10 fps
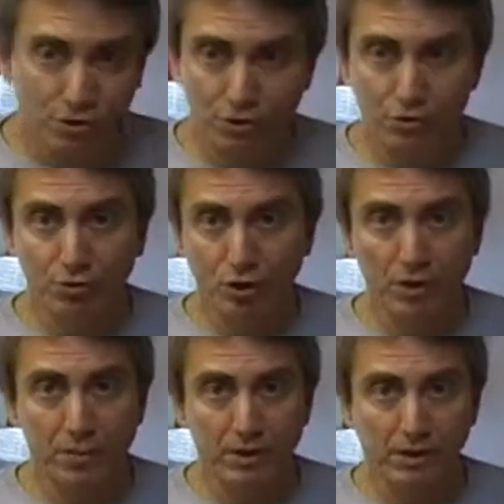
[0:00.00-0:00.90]
mean, you,
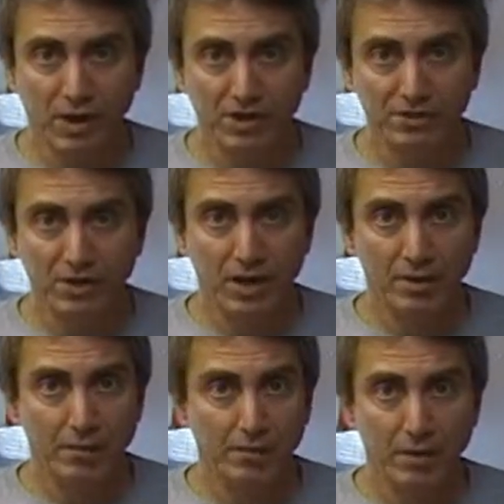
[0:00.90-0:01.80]
told me the last
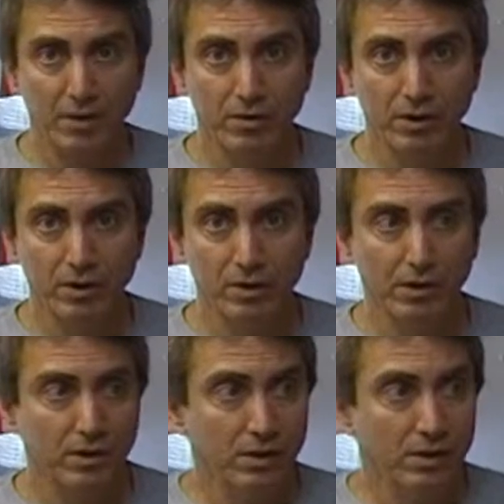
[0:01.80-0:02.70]
time
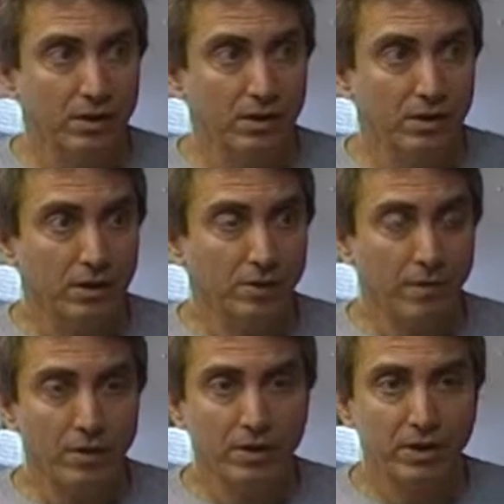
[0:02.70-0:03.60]
America,
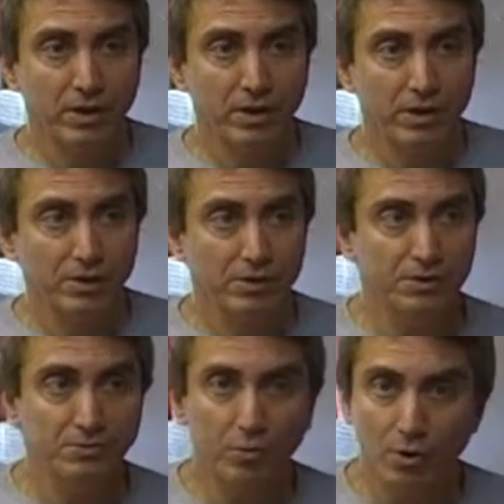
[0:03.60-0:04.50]
America's
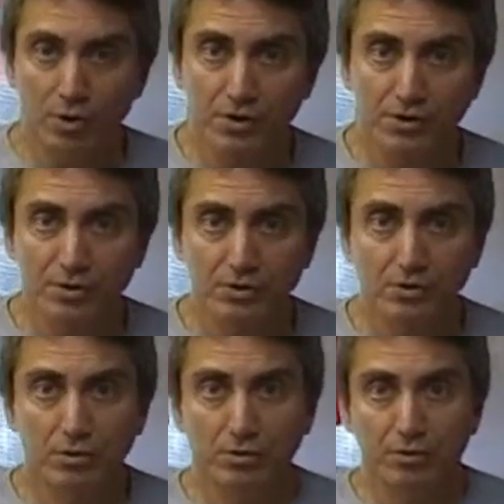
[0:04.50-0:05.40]
borders
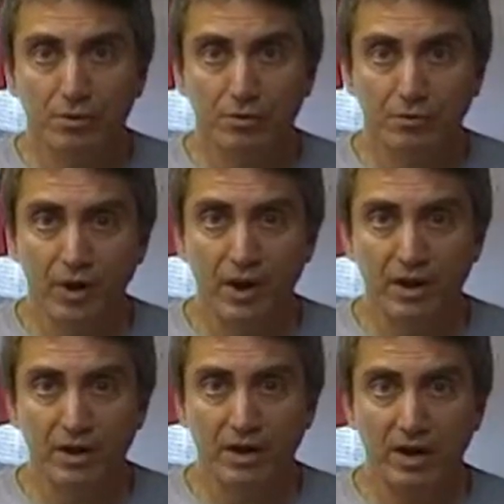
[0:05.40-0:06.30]
were
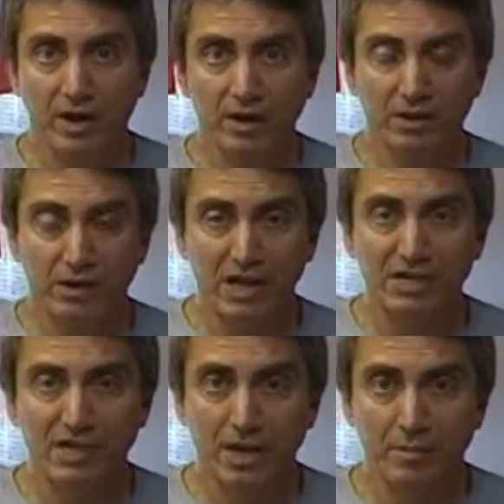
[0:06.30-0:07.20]
threatened, and, and the
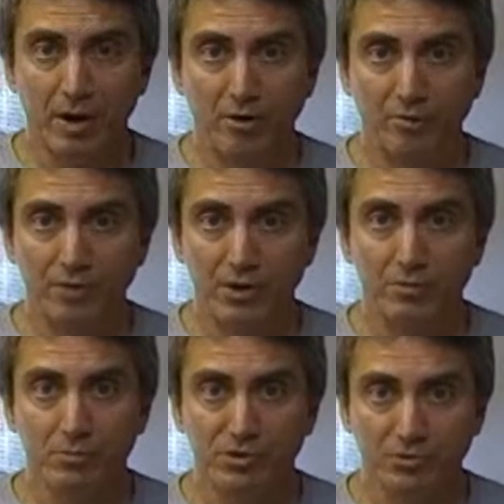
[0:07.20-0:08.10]
last time our
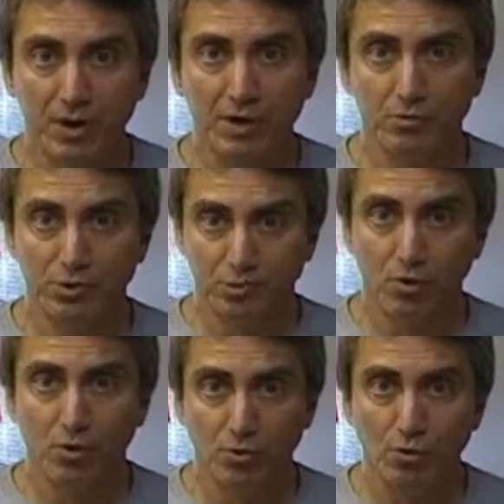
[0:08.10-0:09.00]
freedom was threatened
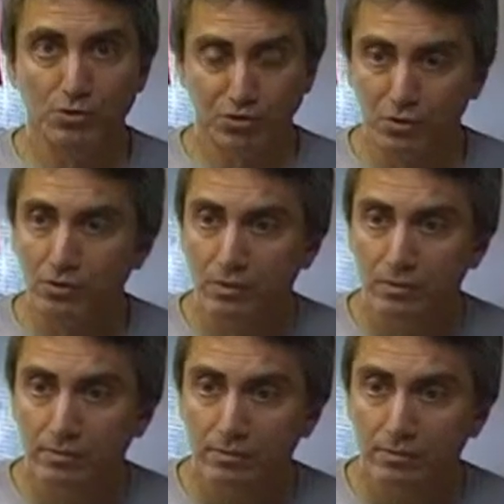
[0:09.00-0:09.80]
was World War II.